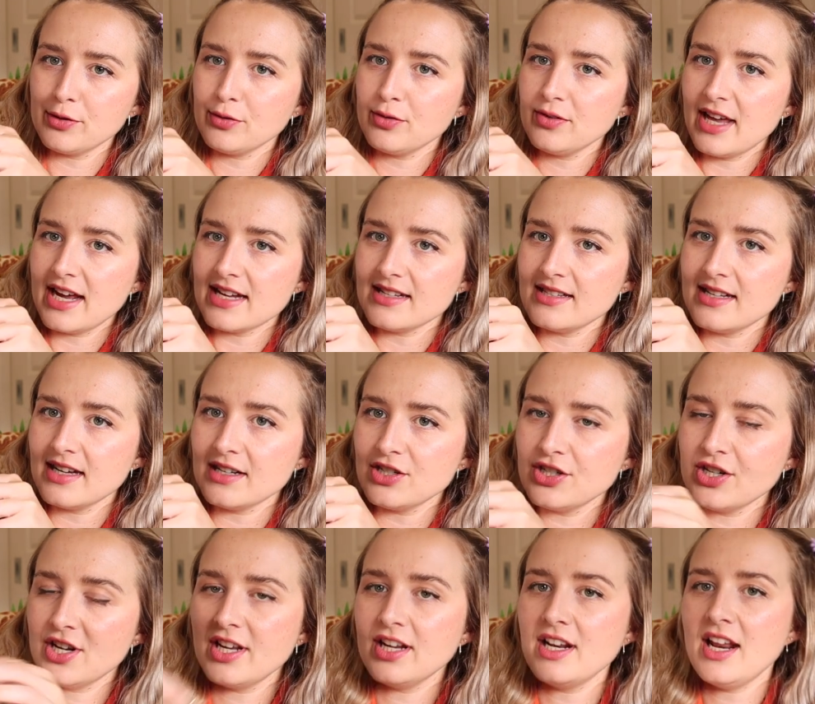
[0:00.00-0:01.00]
through that
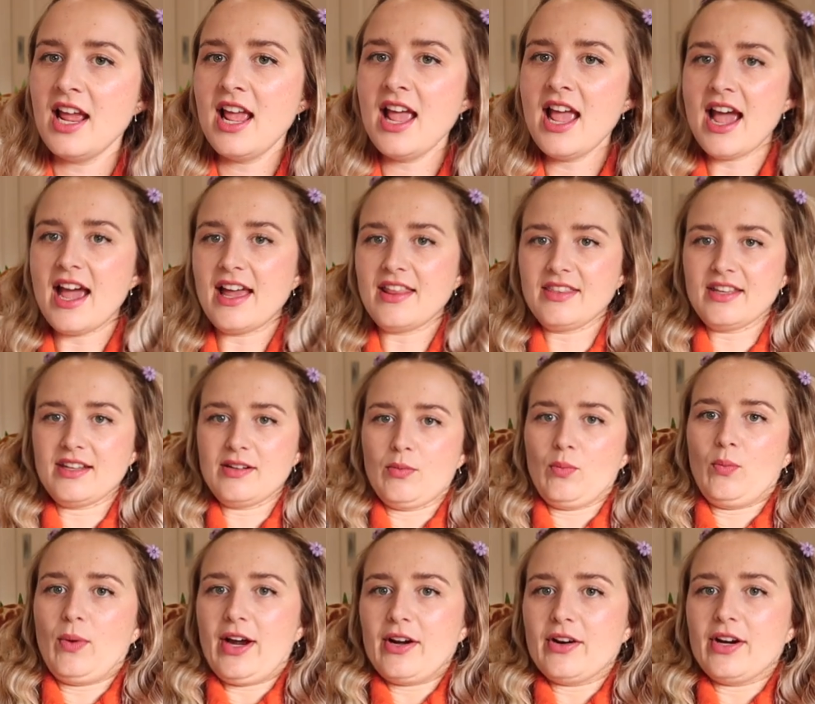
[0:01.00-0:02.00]
section and
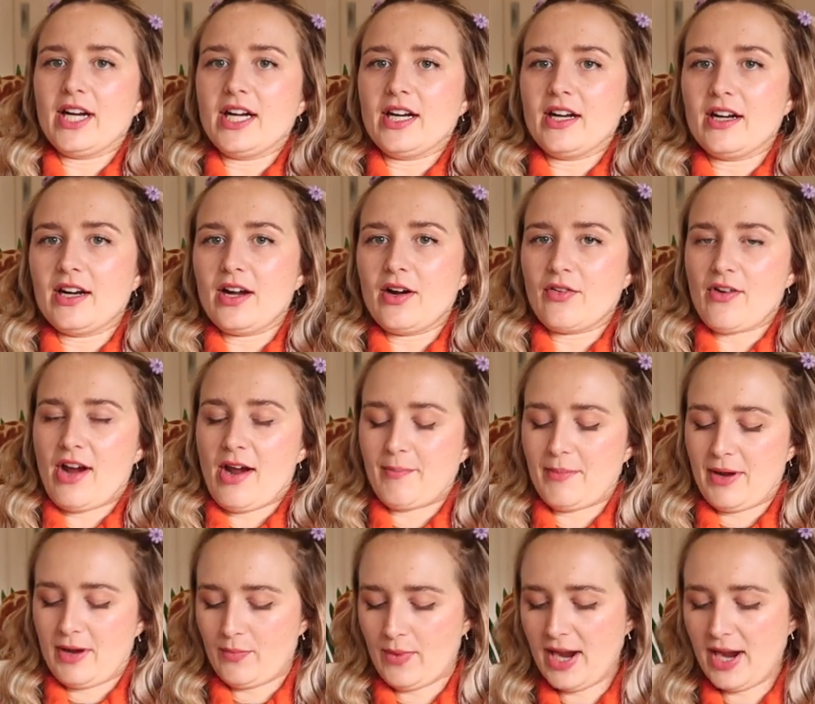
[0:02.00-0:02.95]
then wear it around my